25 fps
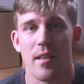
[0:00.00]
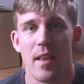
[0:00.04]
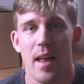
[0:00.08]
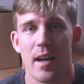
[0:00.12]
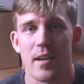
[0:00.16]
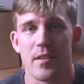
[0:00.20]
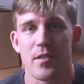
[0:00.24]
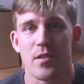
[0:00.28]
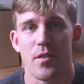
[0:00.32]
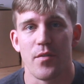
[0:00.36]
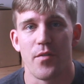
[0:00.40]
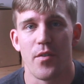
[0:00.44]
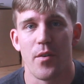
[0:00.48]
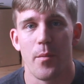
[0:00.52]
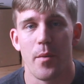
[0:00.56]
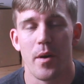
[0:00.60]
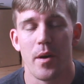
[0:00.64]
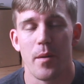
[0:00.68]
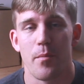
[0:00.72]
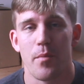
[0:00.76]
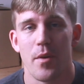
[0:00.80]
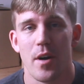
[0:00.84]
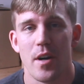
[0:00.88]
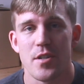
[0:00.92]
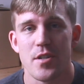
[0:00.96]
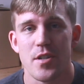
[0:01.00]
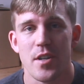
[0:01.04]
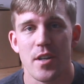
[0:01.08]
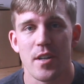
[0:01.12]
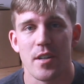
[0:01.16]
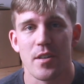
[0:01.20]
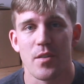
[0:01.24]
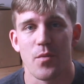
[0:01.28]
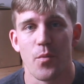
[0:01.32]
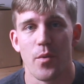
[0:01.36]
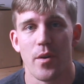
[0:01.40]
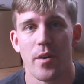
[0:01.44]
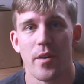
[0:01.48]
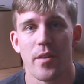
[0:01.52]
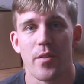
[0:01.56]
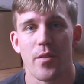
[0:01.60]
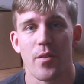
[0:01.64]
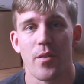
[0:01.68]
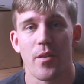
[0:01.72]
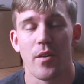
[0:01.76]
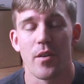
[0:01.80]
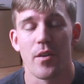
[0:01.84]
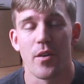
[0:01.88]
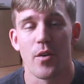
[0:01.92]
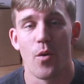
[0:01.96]
Lacto Ferment project
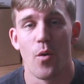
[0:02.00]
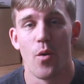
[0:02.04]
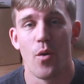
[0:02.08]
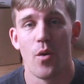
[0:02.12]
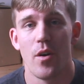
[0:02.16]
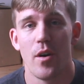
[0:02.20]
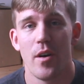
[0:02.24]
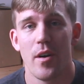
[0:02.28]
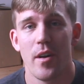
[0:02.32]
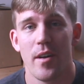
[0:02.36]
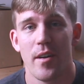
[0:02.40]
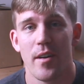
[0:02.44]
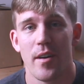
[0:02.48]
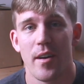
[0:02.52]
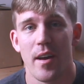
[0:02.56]
with corn,